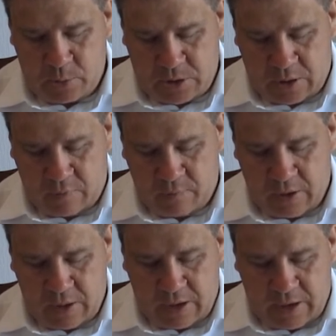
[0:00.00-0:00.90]
himself
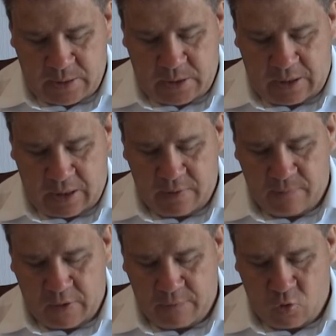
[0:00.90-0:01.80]
as the
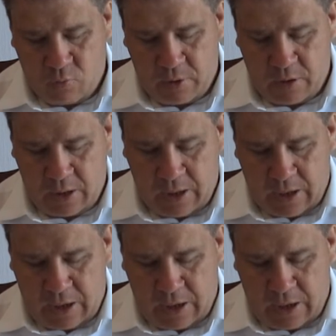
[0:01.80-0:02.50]
Caliph of Kuba.